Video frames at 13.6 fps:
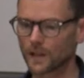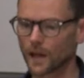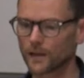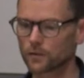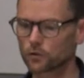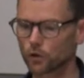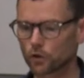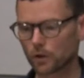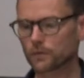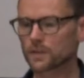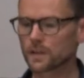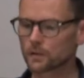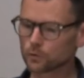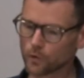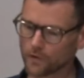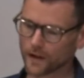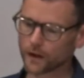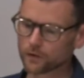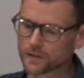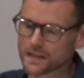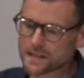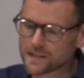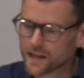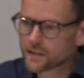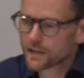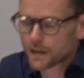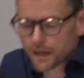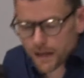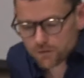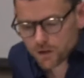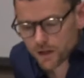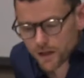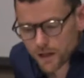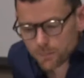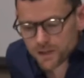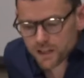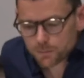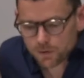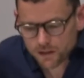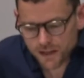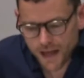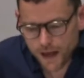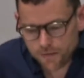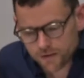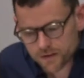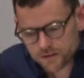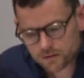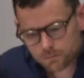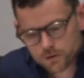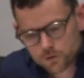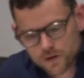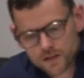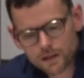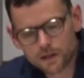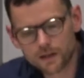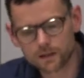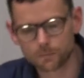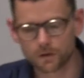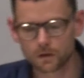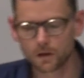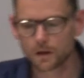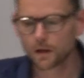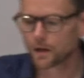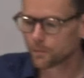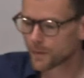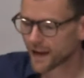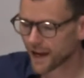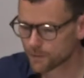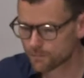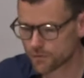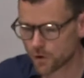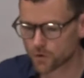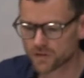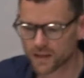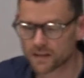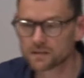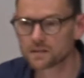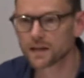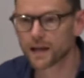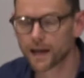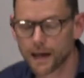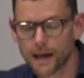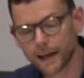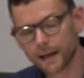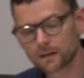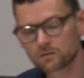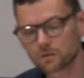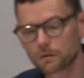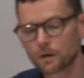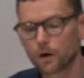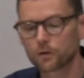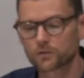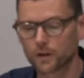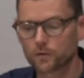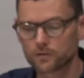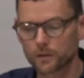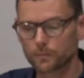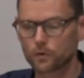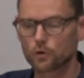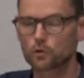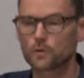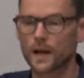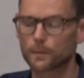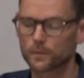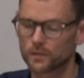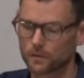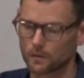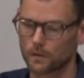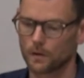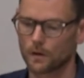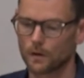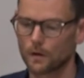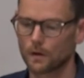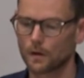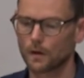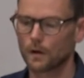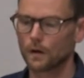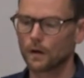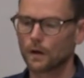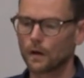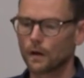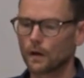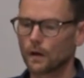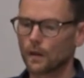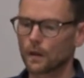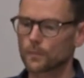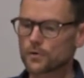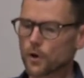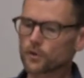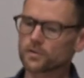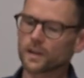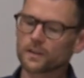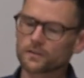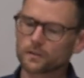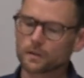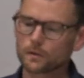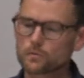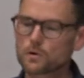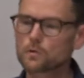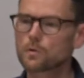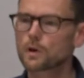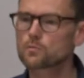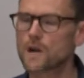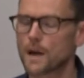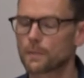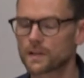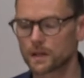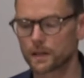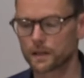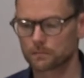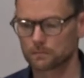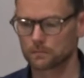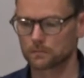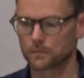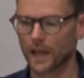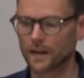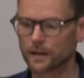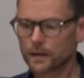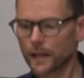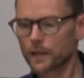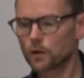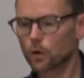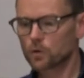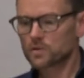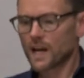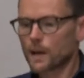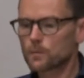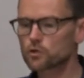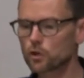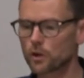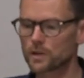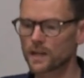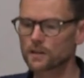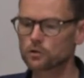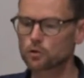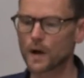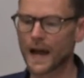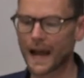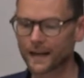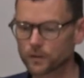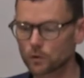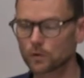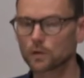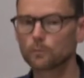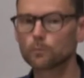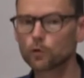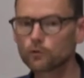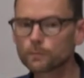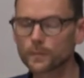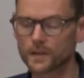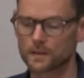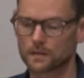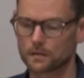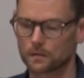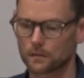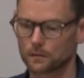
At the turn of the year 2010 and 11, people in Athens, Madrid and Lisbon began protesting against the austerity programs. The protest grew rapidly and in no time turned into actual movements